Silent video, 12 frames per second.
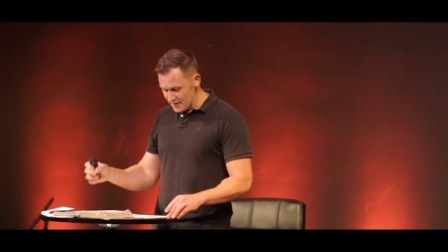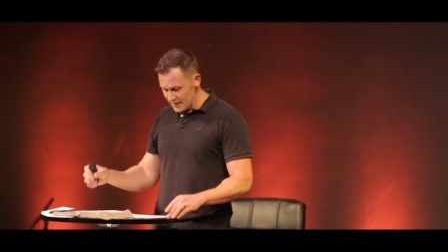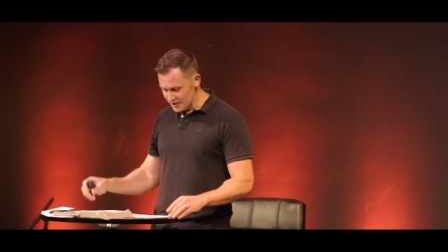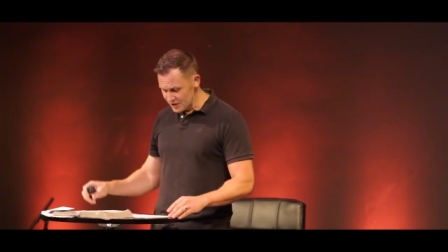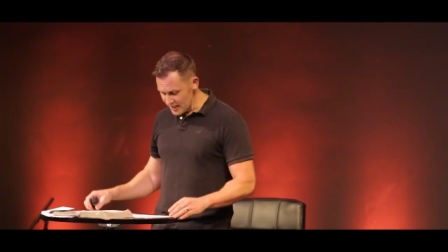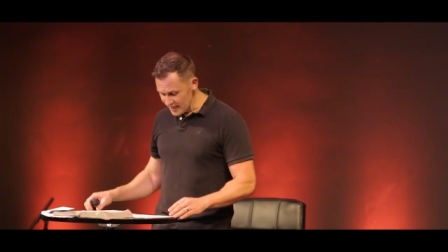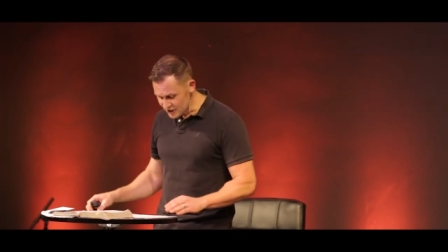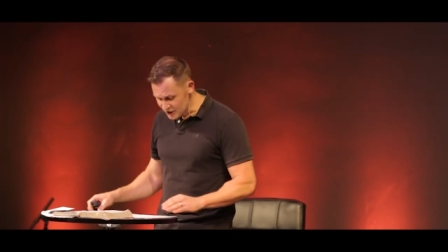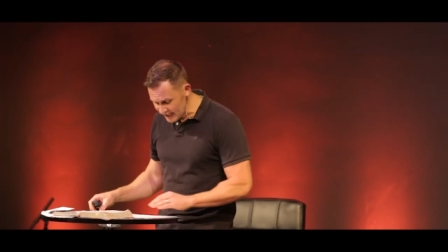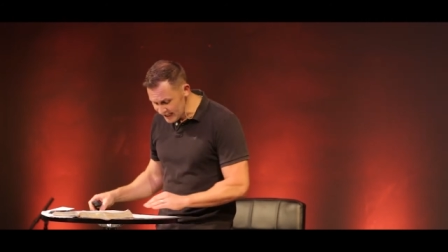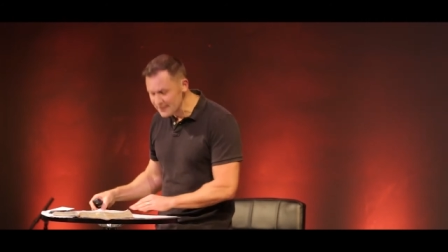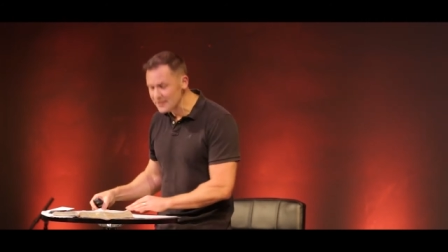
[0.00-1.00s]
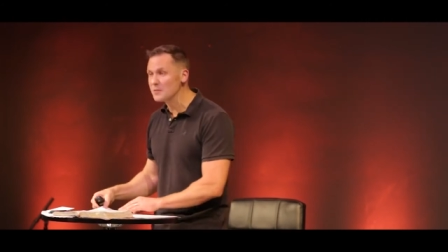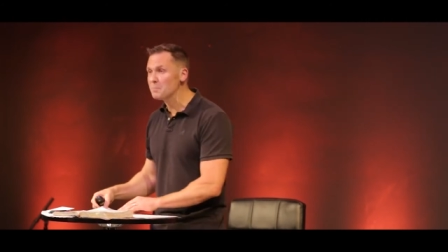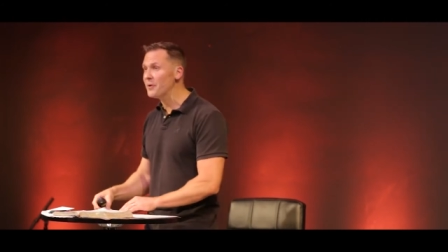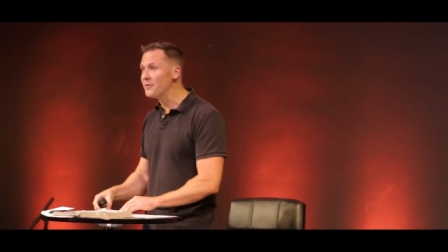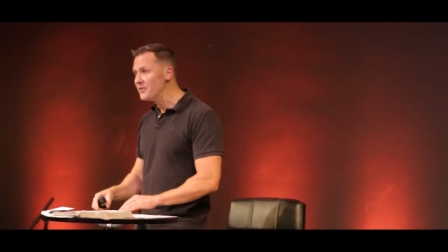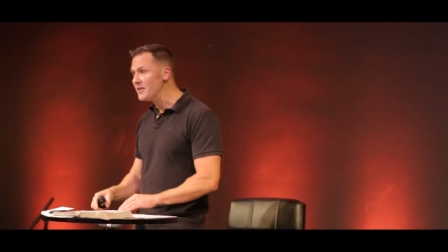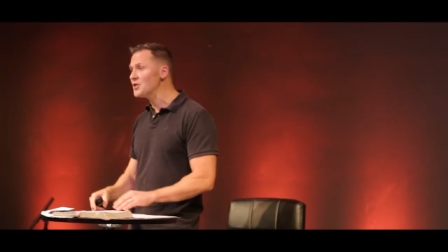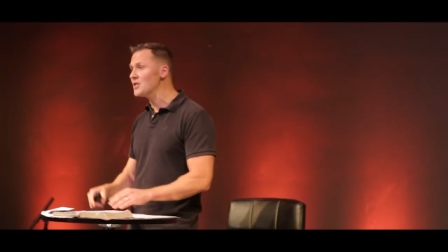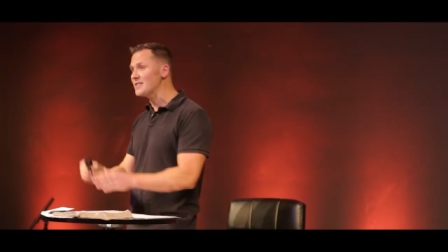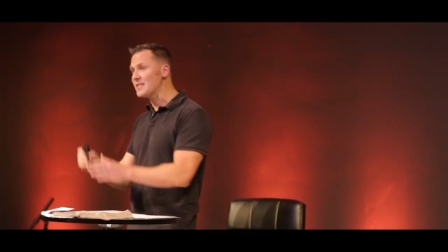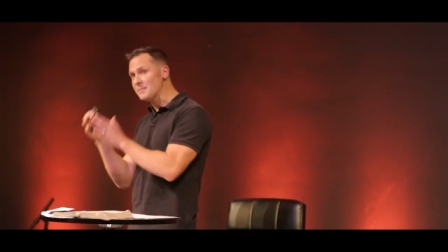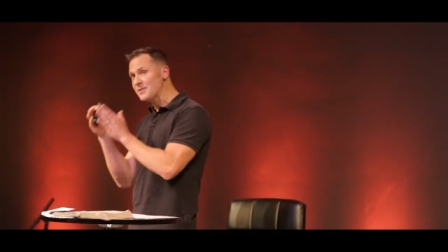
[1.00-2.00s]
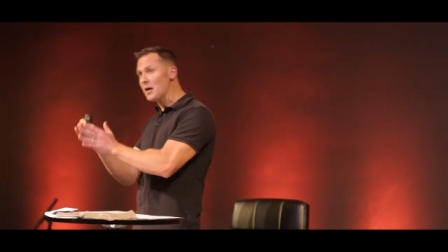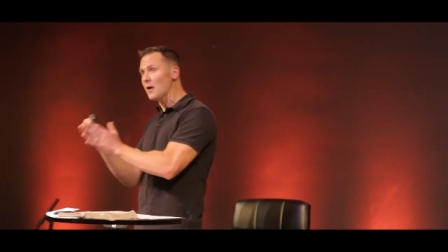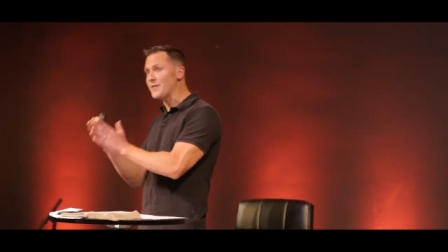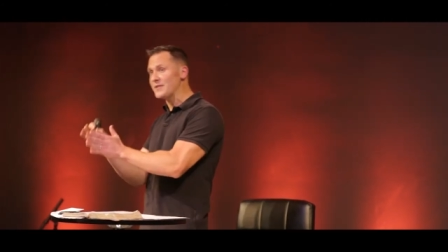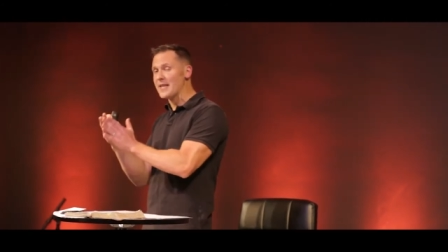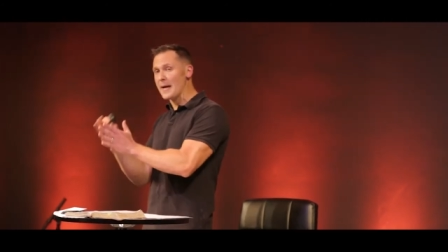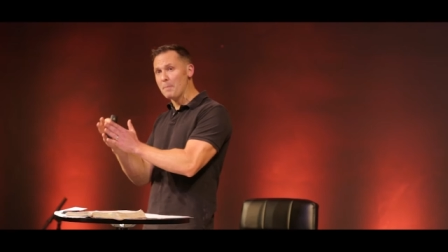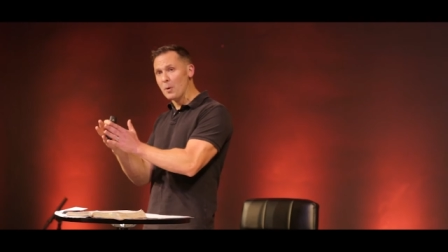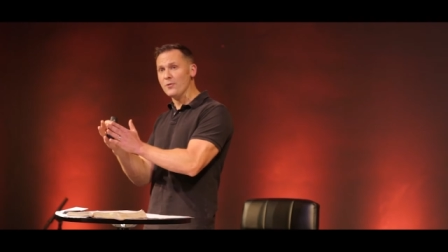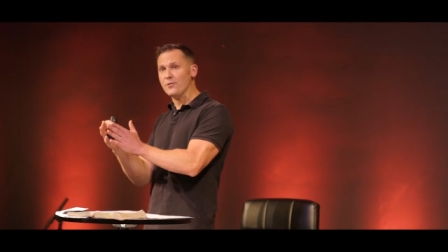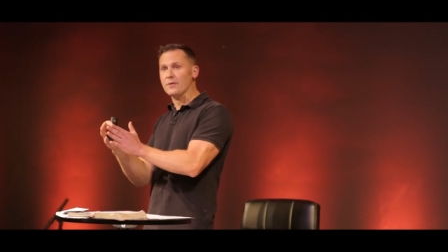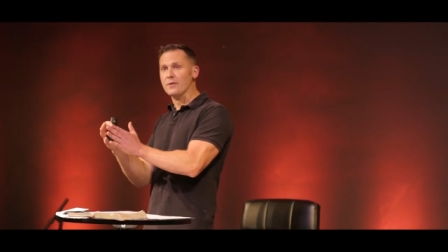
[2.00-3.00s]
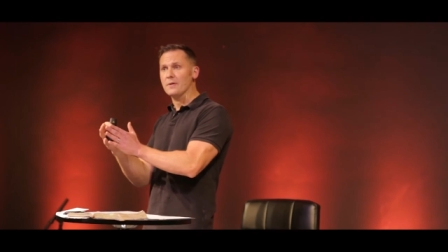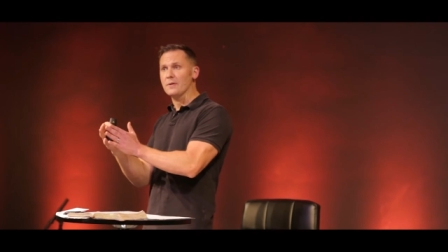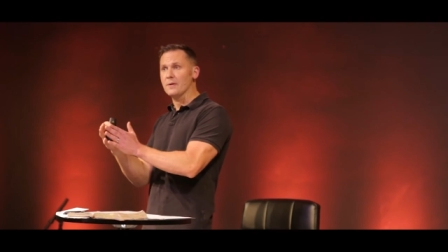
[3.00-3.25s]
And, and Jesus positions himself as that person.